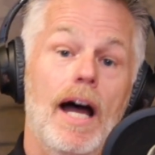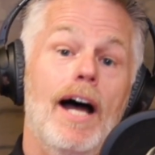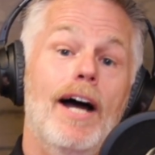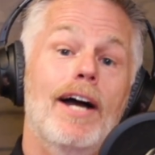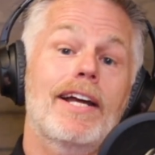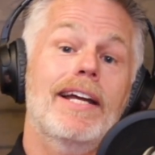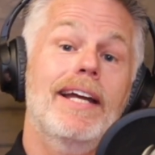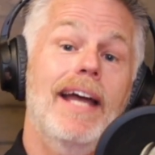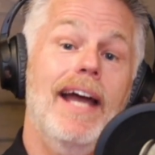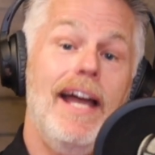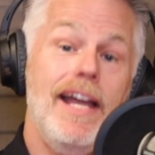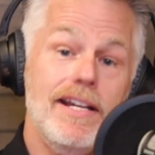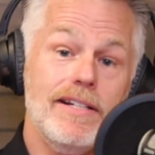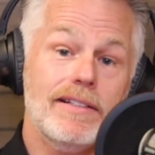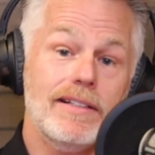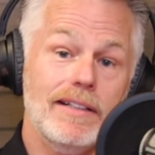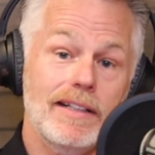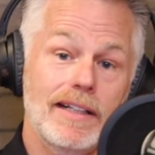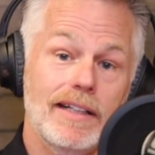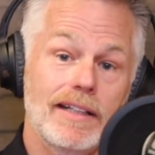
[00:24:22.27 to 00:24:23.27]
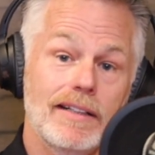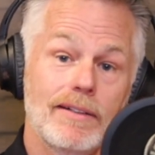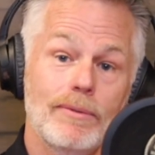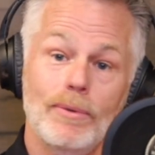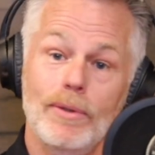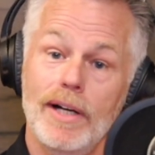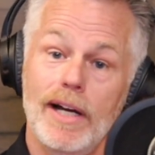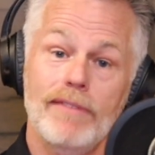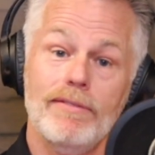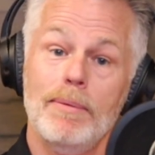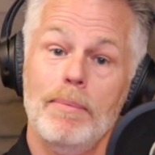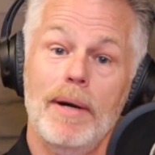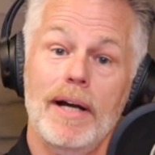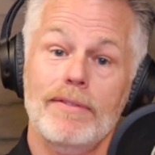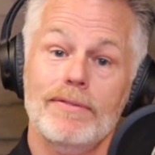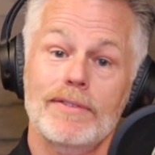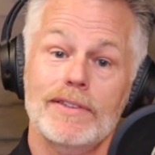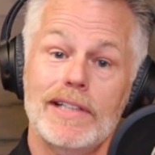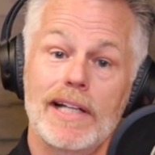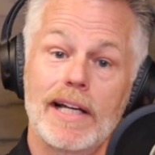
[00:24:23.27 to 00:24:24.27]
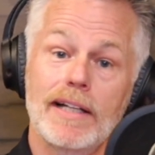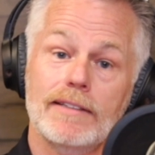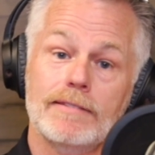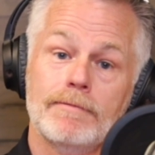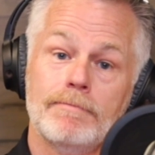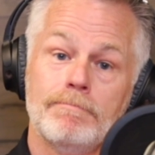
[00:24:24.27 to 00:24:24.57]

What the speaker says: Occasionally, we'll have a breakfast date.